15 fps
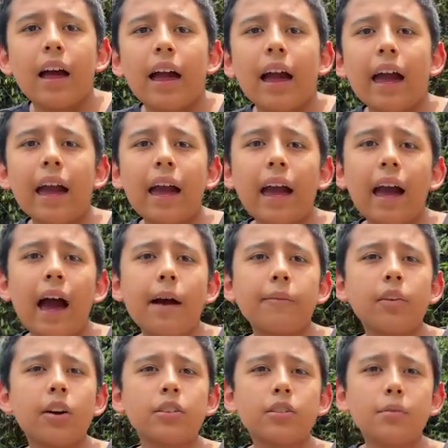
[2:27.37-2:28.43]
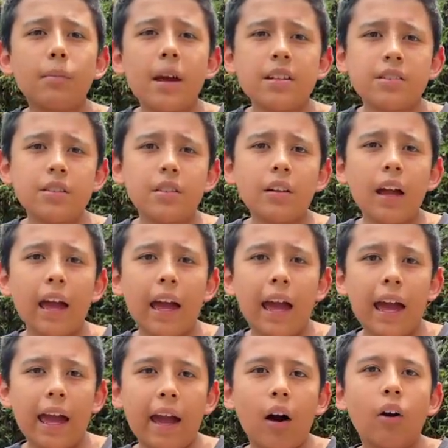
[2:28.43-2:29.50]
uh, i'm going to measure
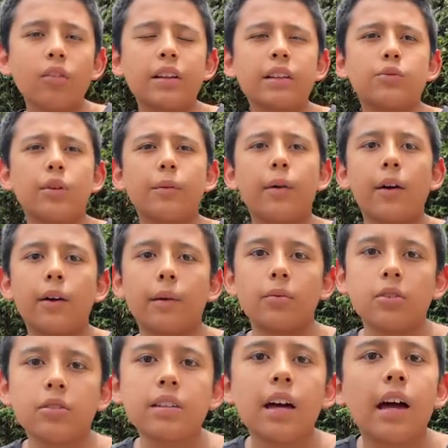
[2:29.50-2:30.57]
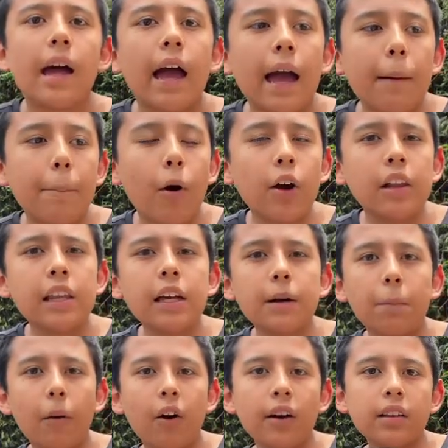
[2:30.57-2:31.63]
uh, only three variables boiling
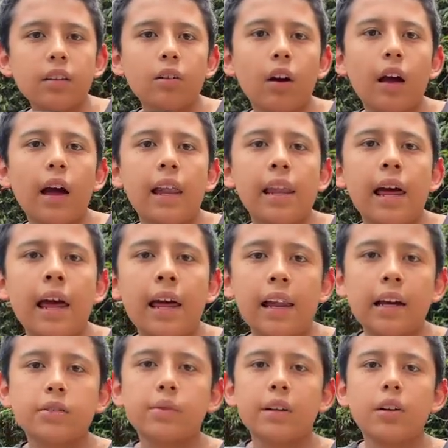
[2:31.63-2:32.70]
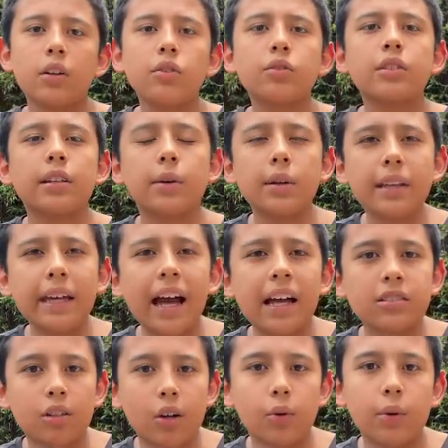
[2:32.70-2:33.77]
point electric conductivity
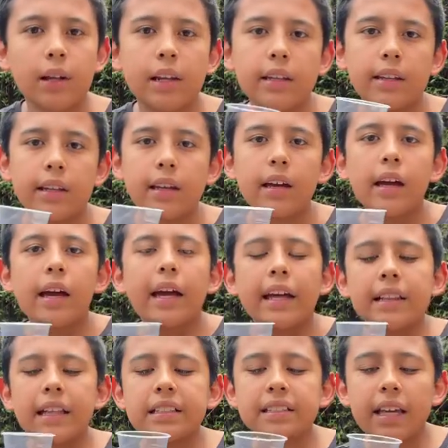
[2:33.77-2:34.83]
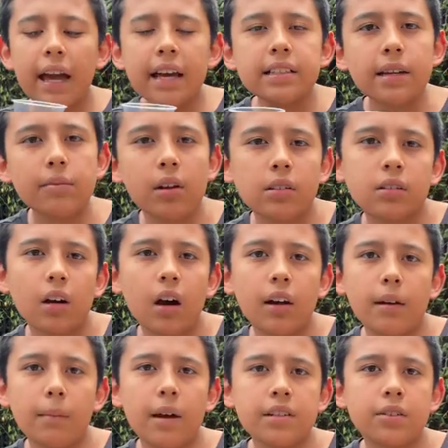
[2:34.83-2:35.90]
and solubility in this case i'm not
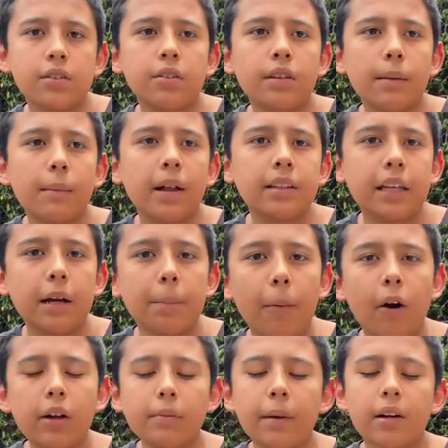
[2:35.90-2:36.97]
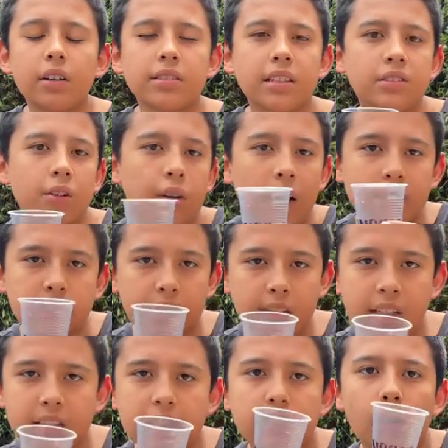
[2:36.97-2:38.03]
gonna measure the melting point because as you can see
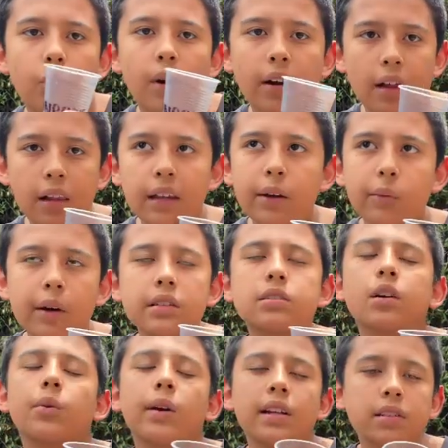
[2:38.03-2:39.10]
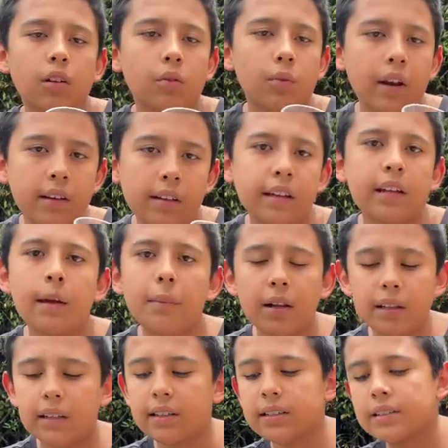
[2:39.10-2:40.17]
this is already a liquid so it is already in a
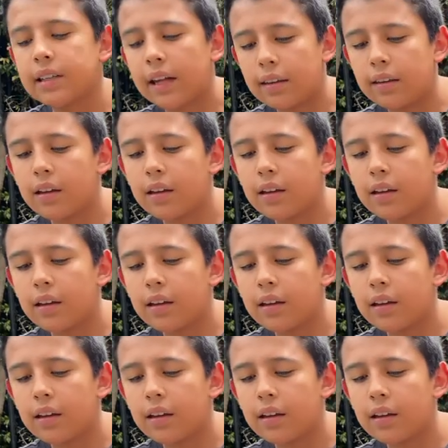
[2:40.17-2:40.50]
melting state